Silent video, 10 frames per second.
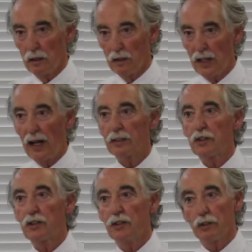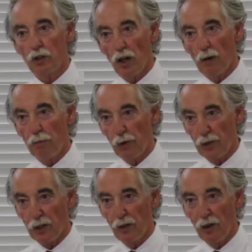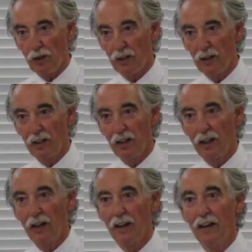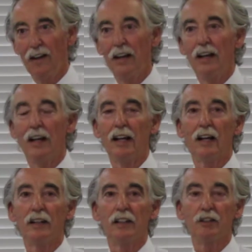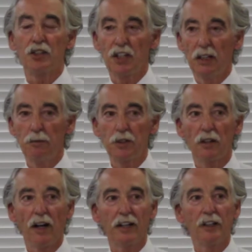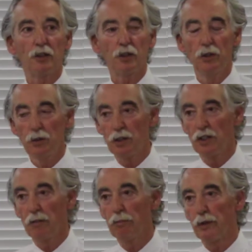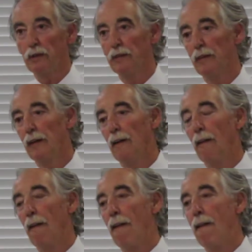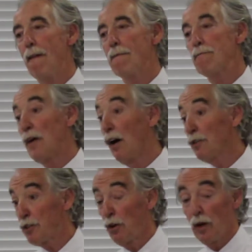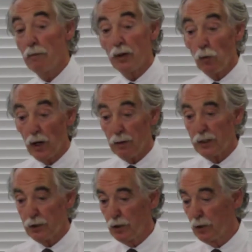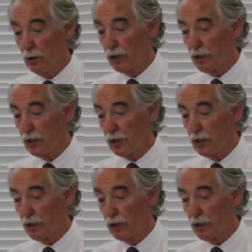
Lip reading: That's the jaw protocol. And it seems like it's too simple. Also, what I'm going to do